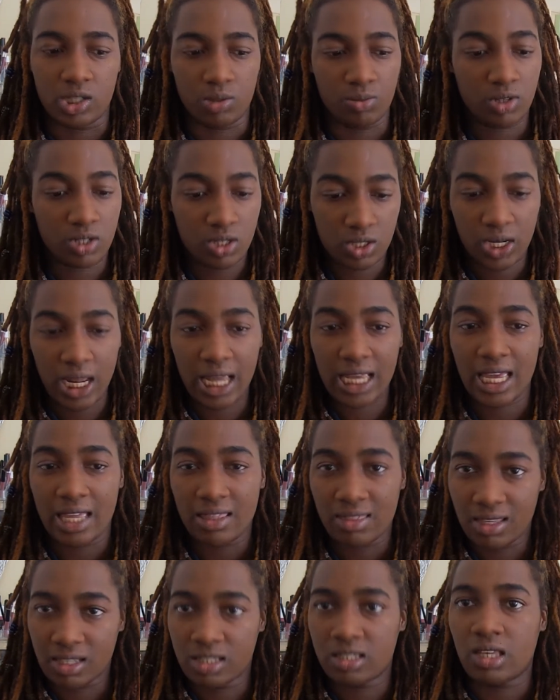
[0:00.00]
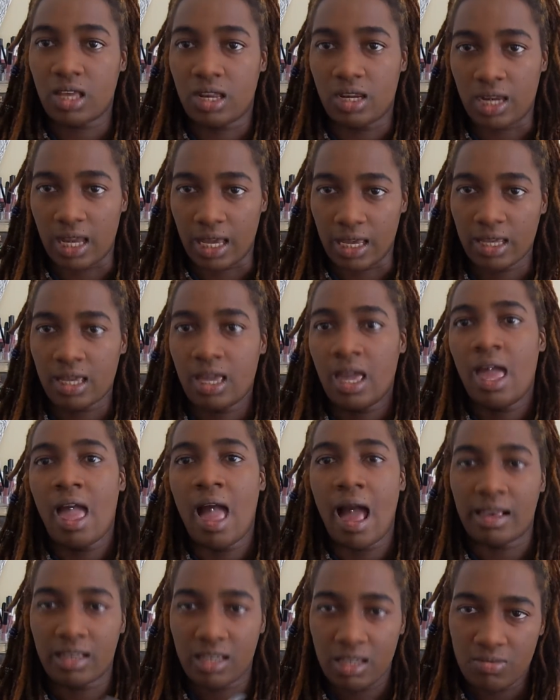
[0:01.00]
I'm going to do it again this Sunday
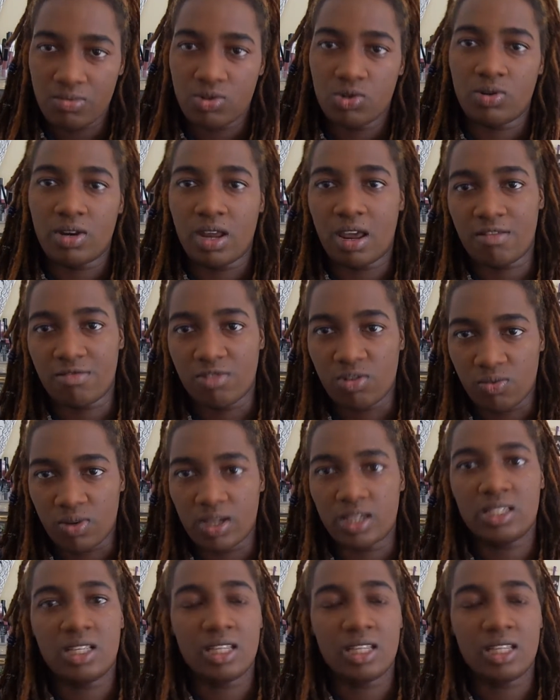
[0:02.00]
and keep doing it every week,